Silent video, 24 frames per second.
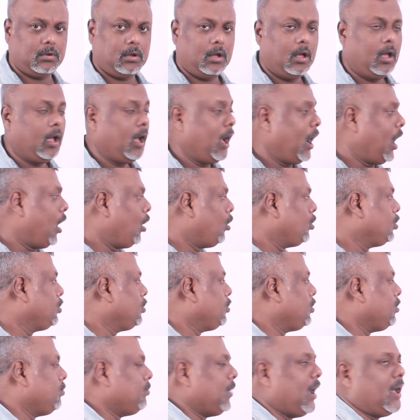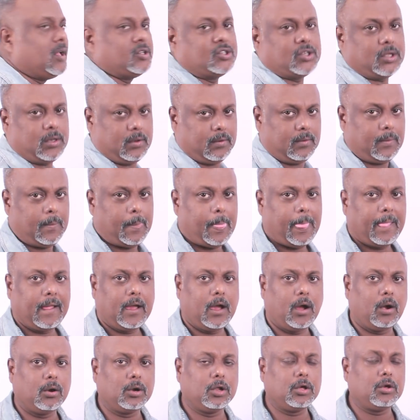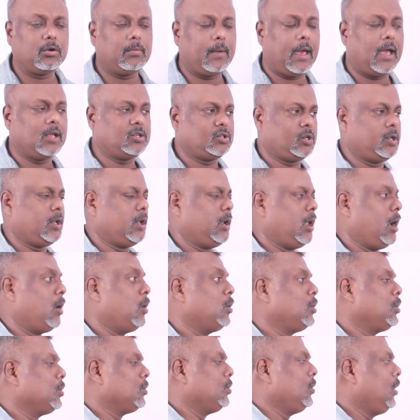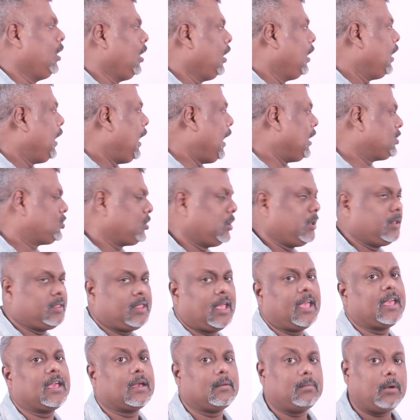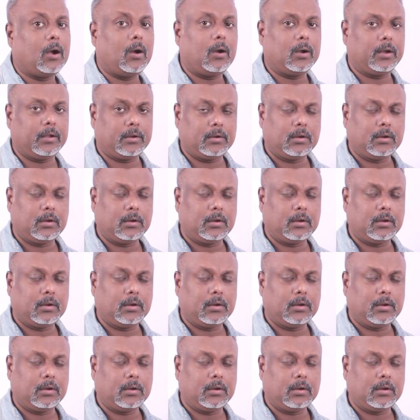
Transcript: how do you imagine? How do you imagine and how do you actually think about it?